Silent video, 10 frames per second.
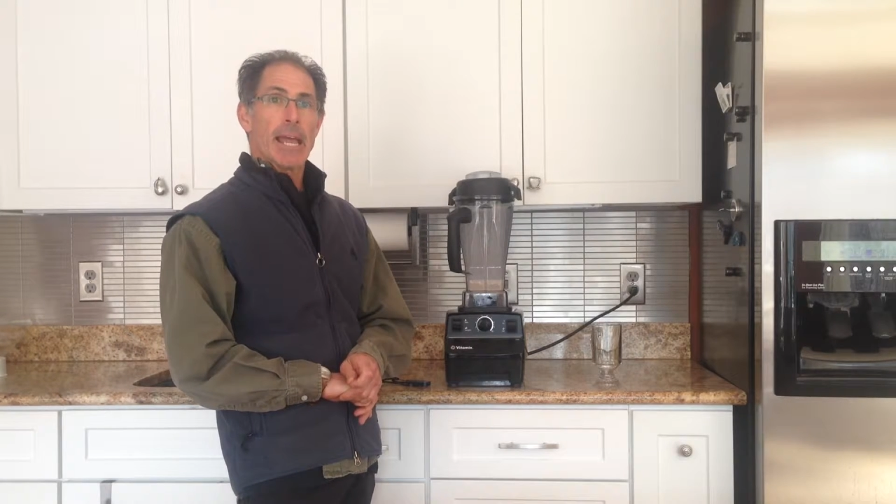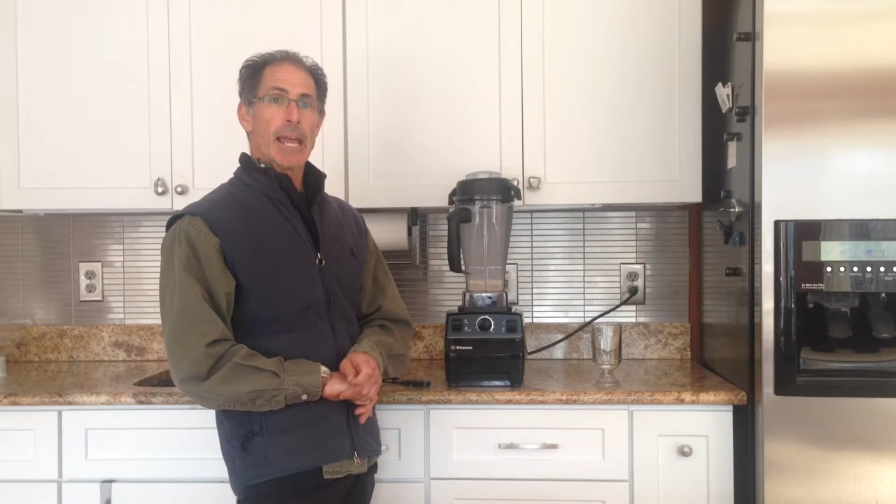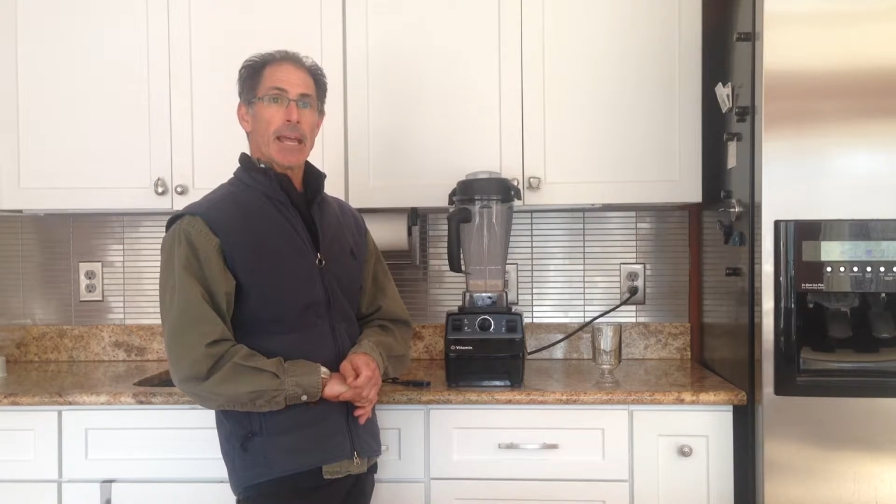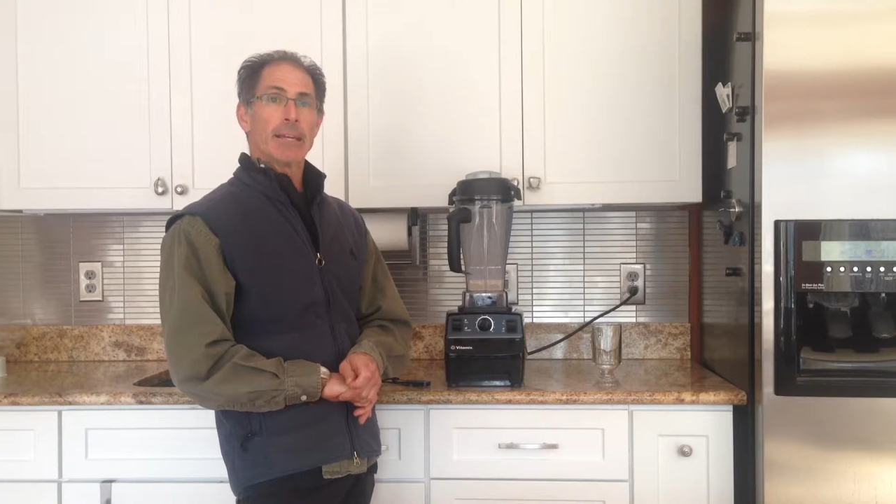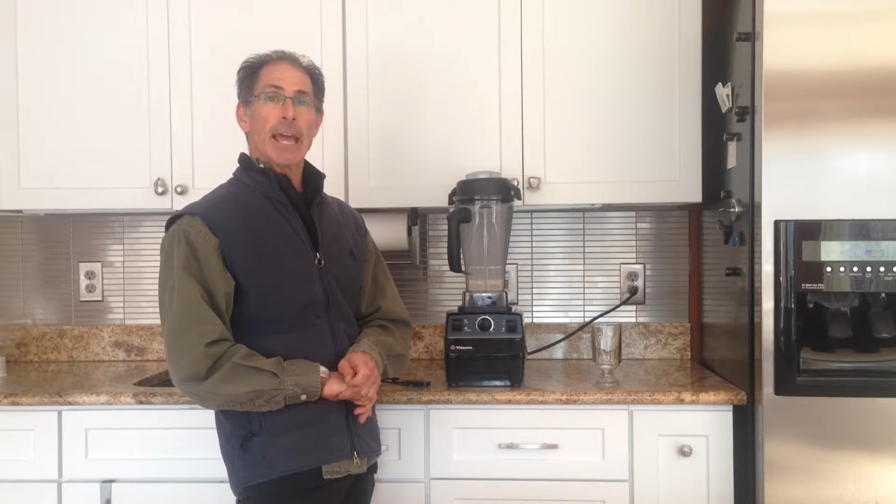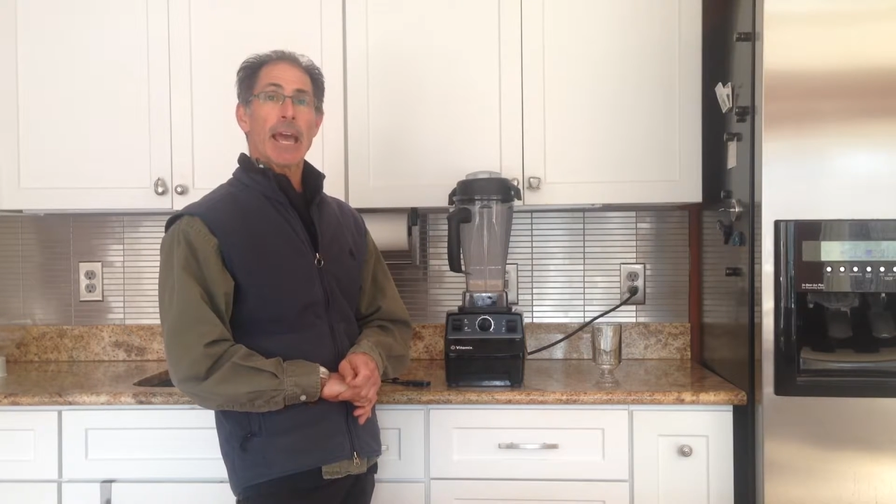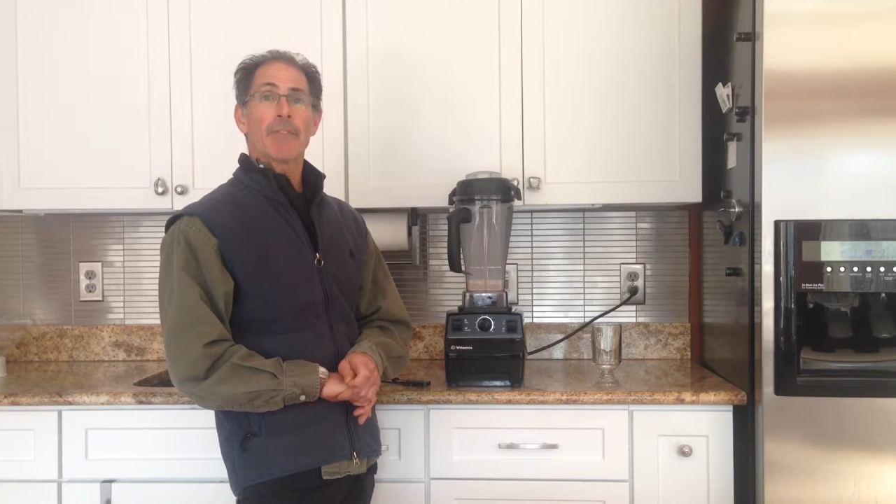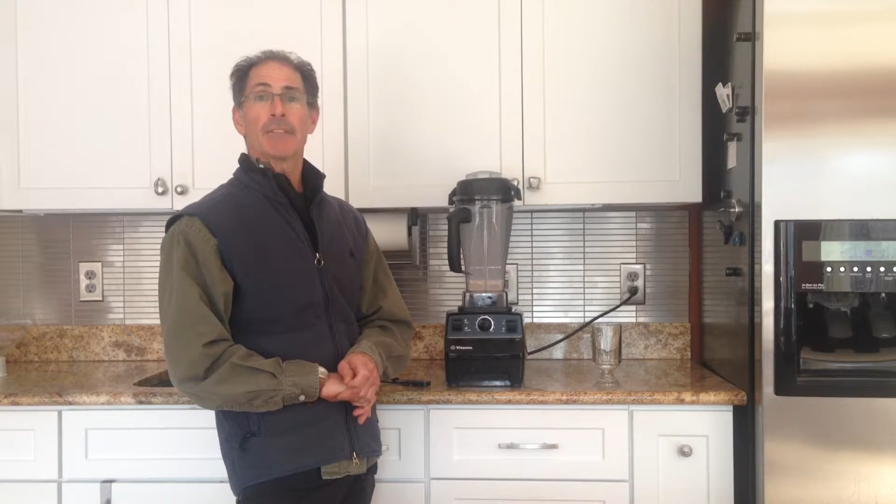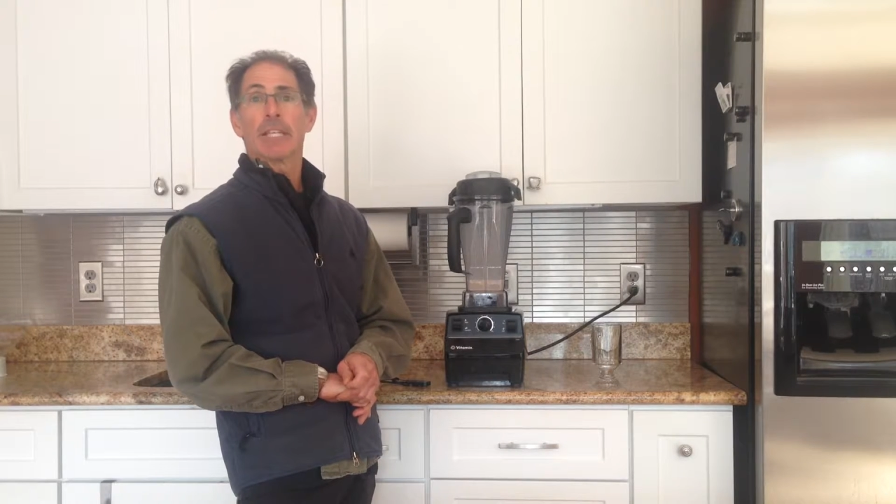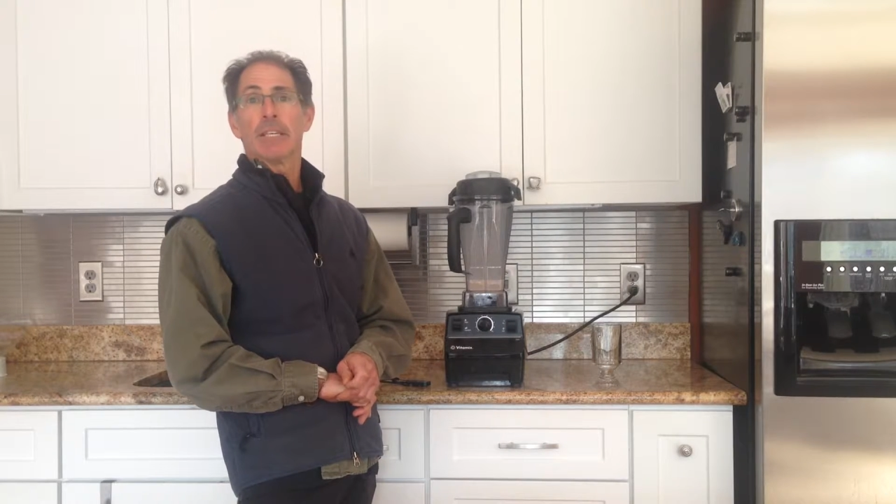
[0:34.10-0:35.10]
and
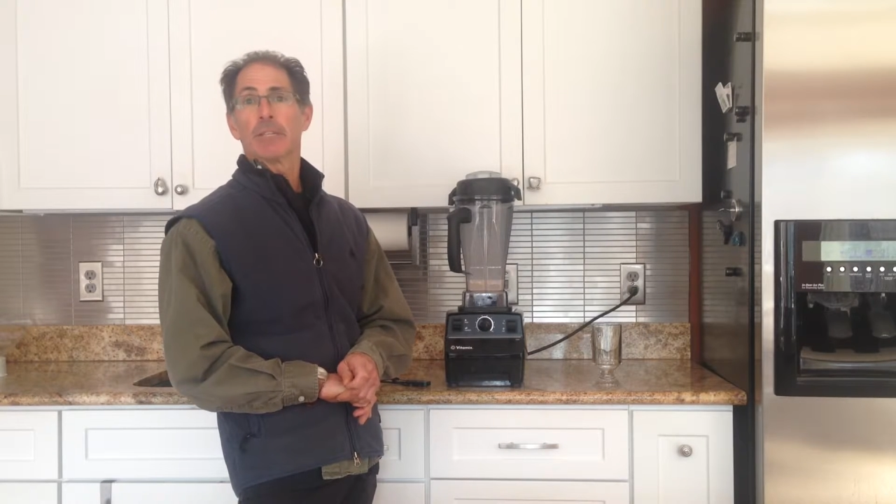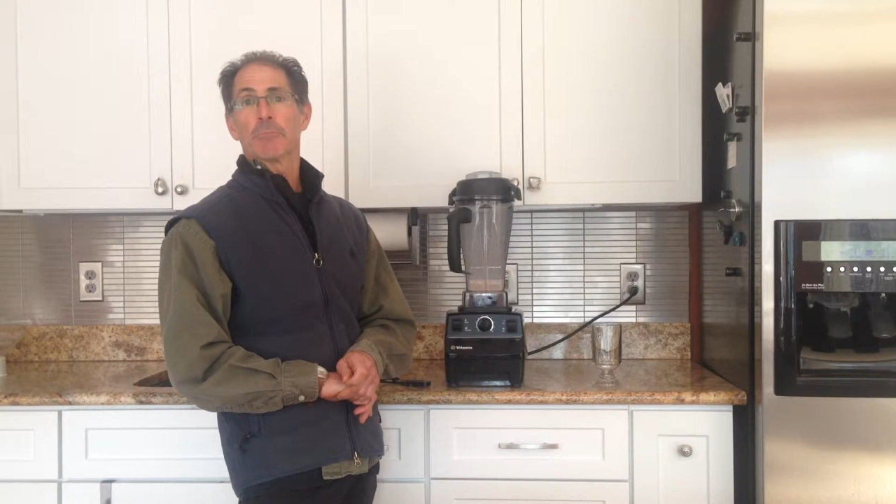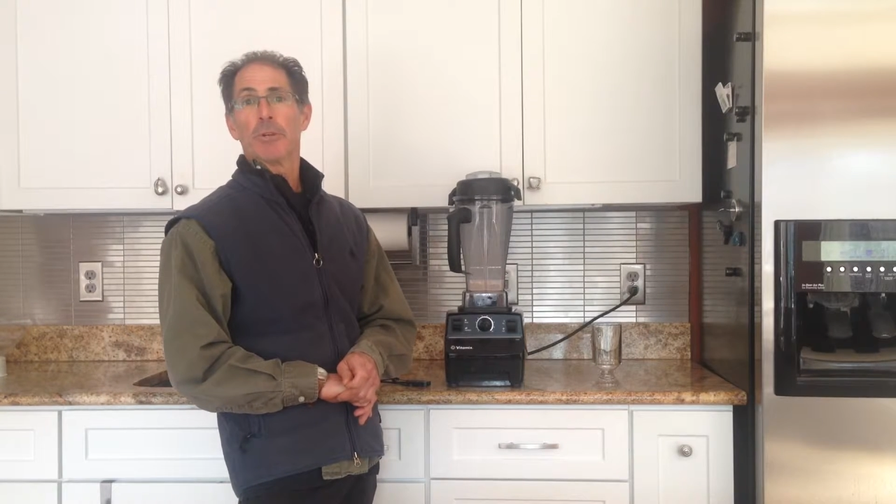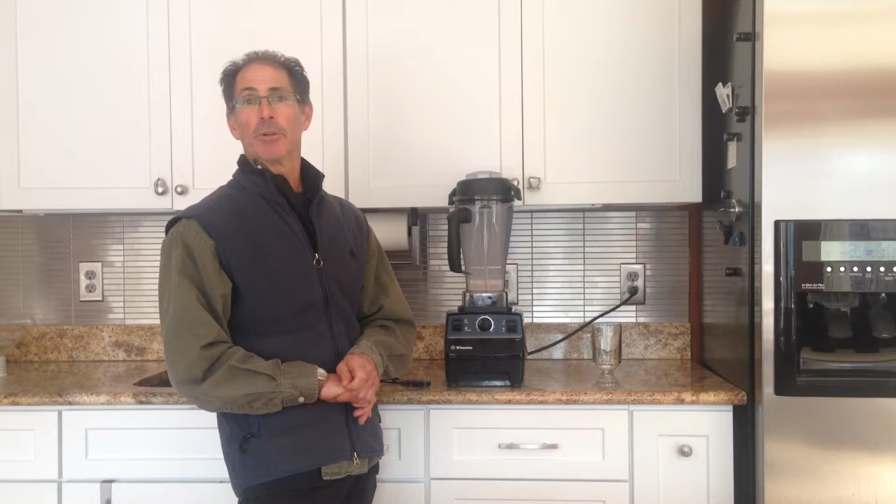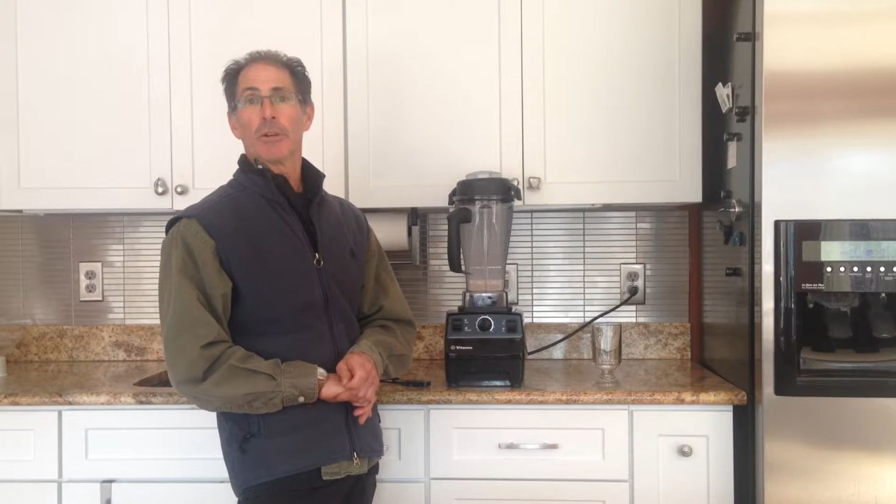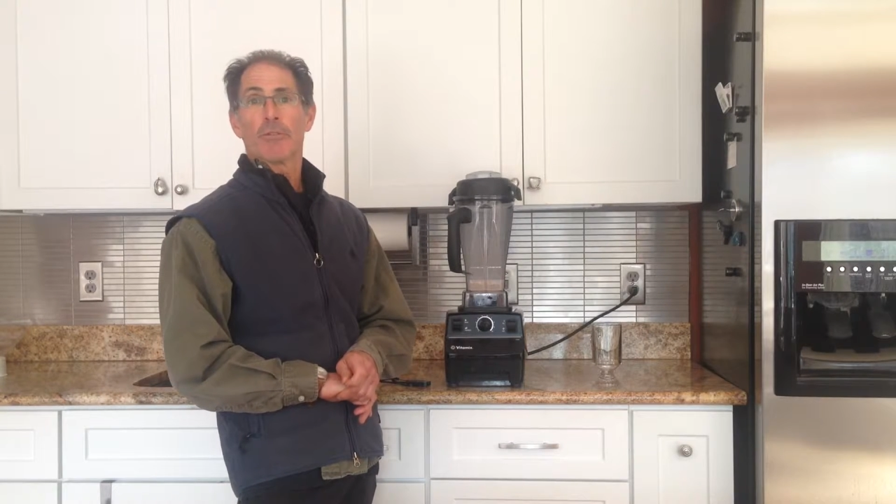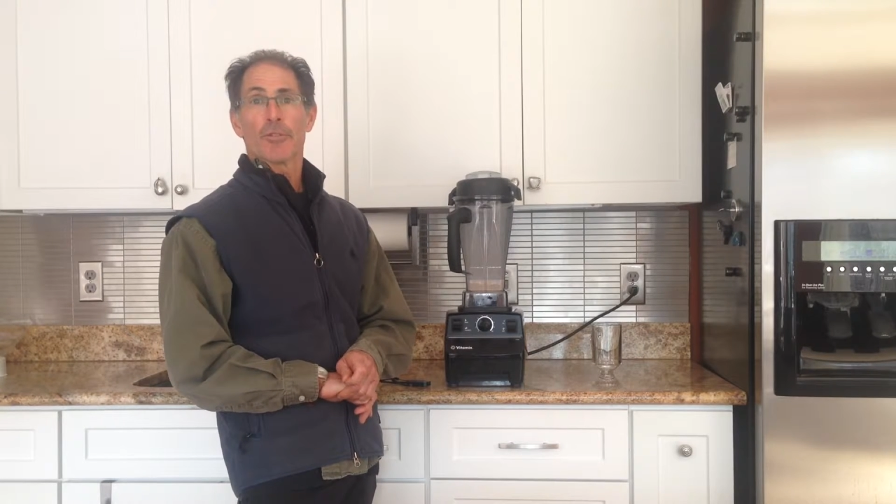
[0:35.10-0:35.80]
1/2 teaspoon of